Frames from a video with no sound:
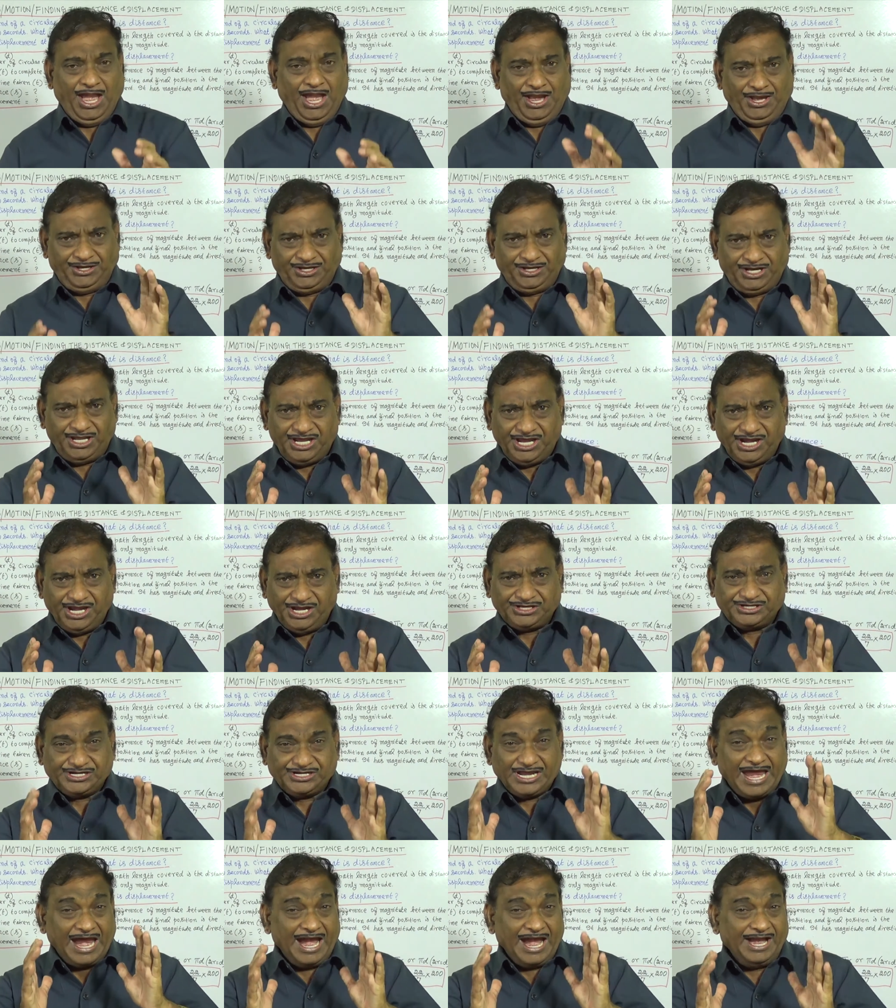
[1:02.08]

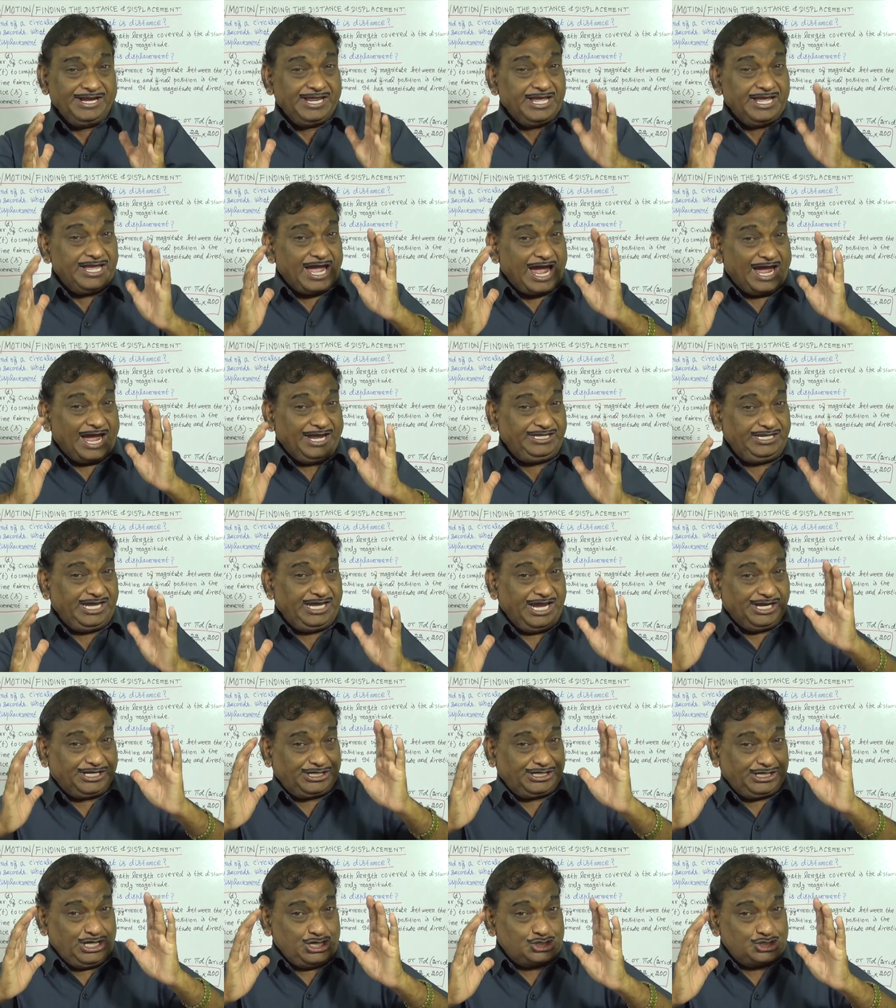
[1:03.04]
NEET and
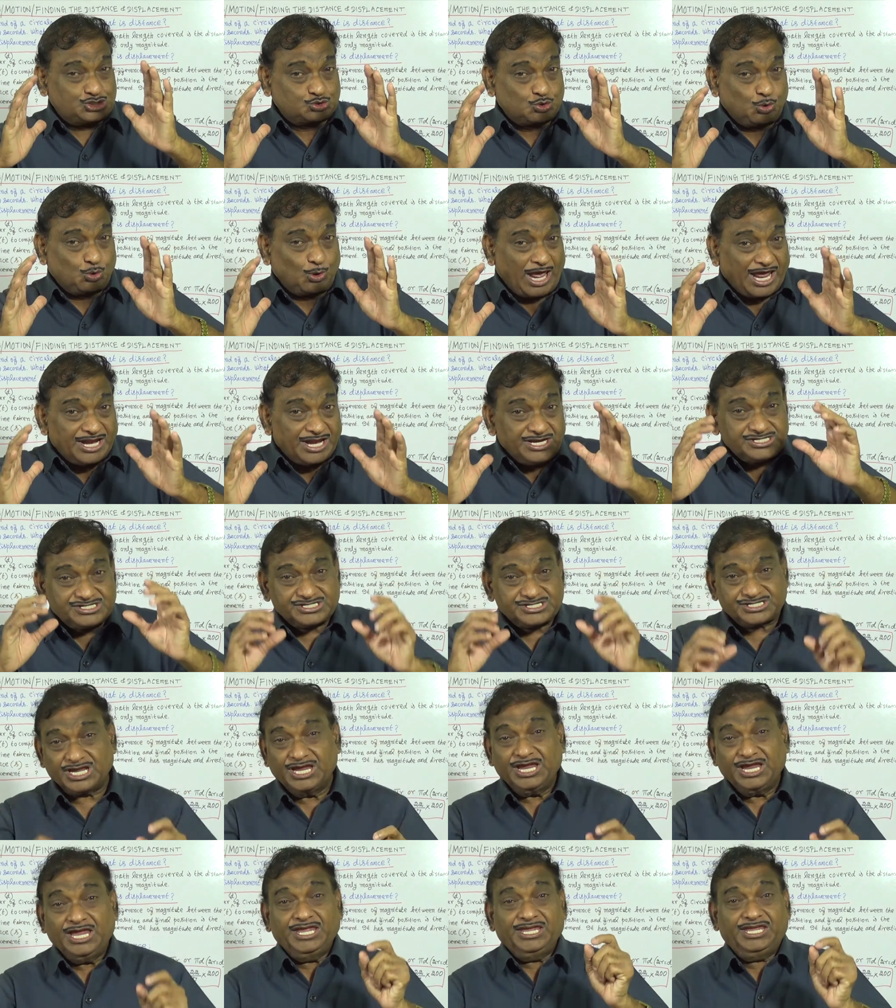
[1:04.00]
IIT
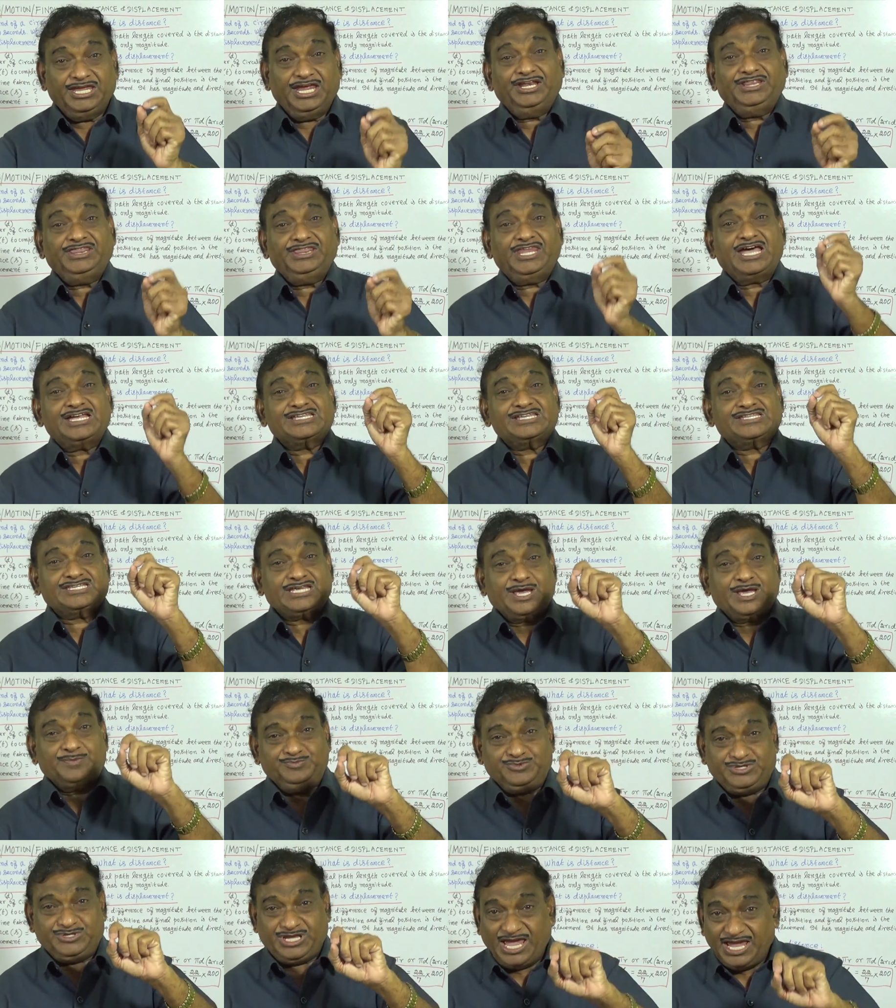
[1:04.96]
students in the
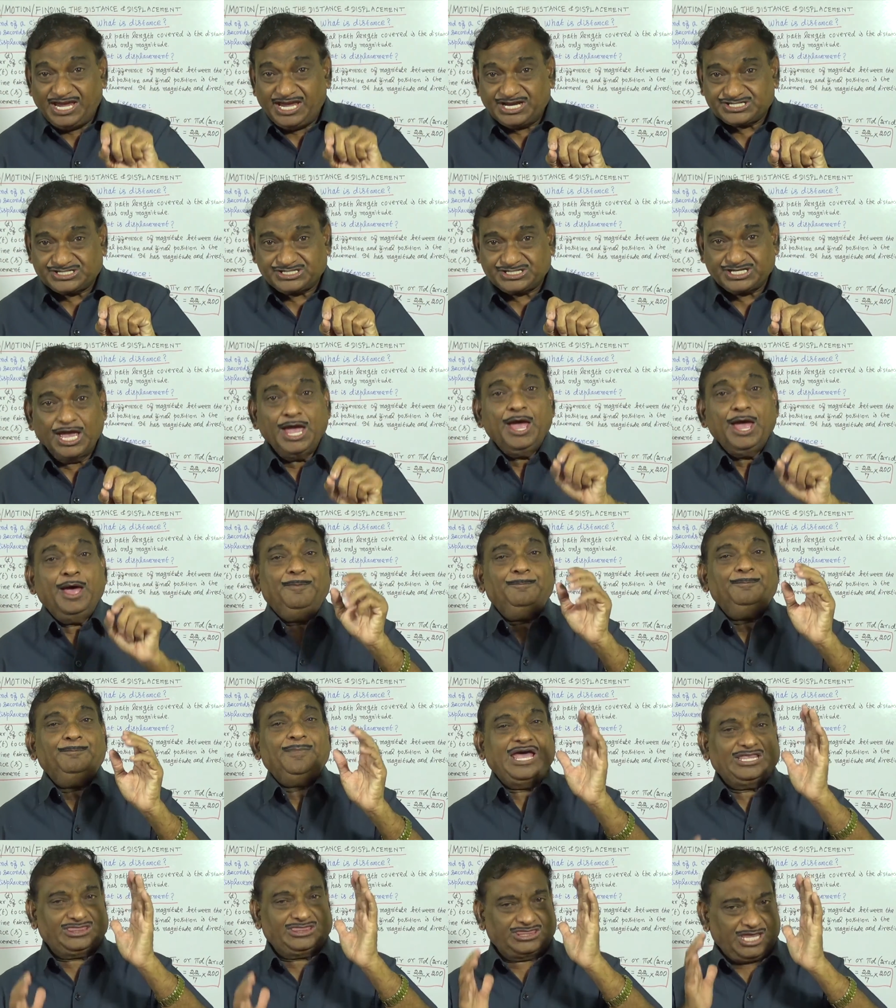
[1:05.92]
subjects
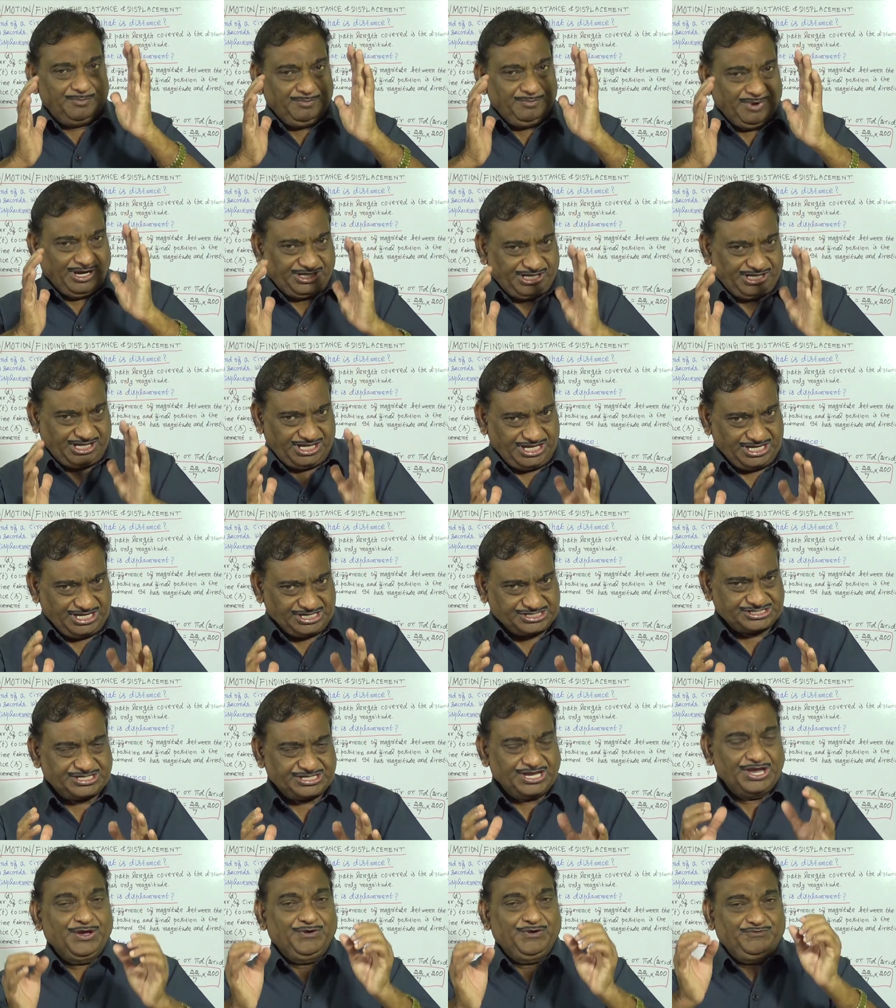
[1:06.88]

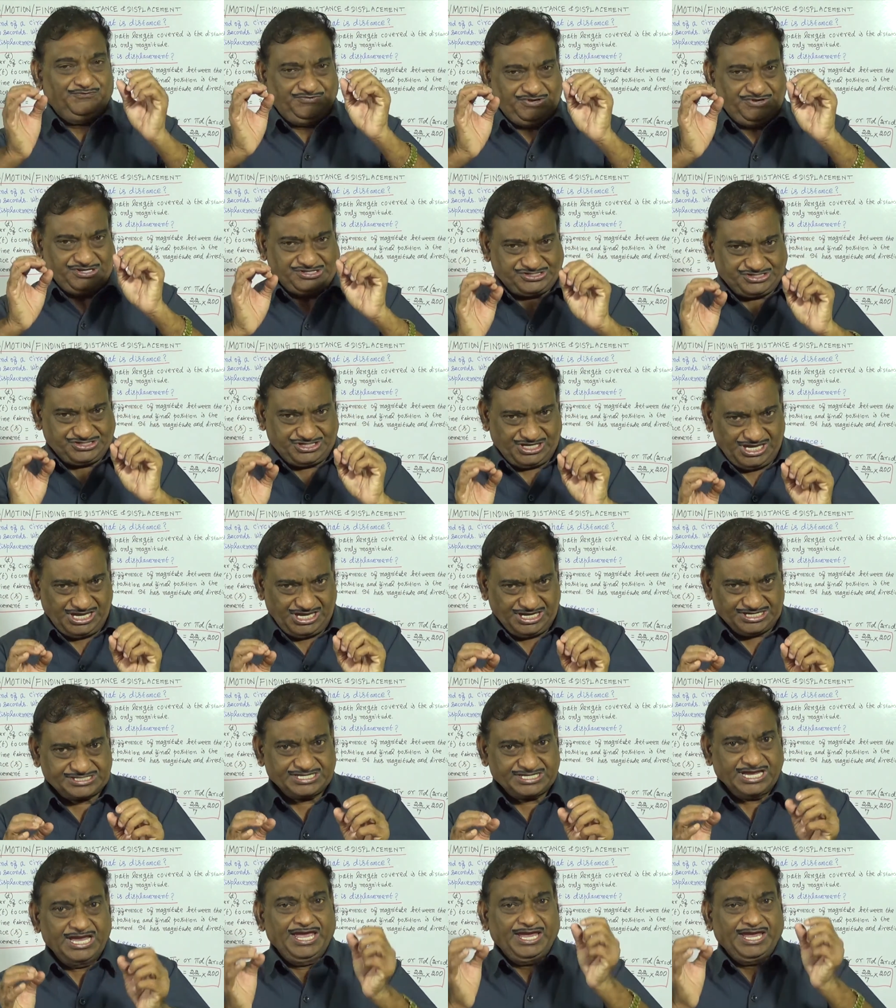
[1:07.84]
mathematics,
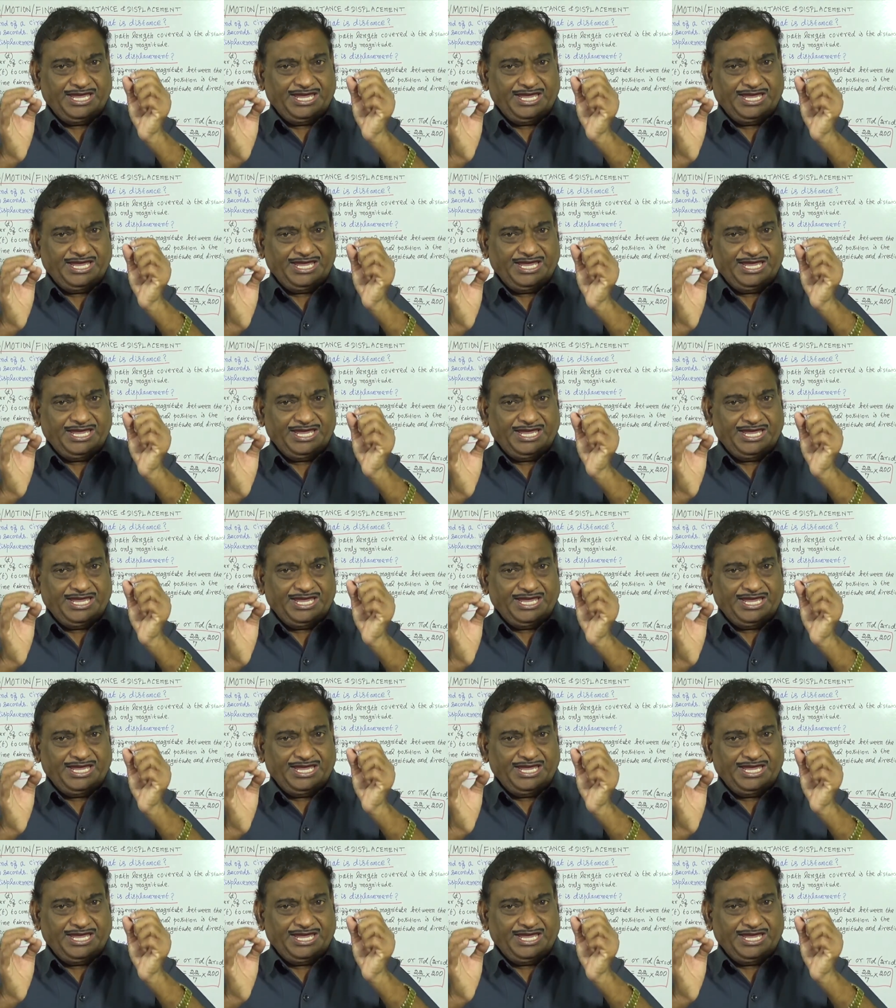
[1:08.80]
physics,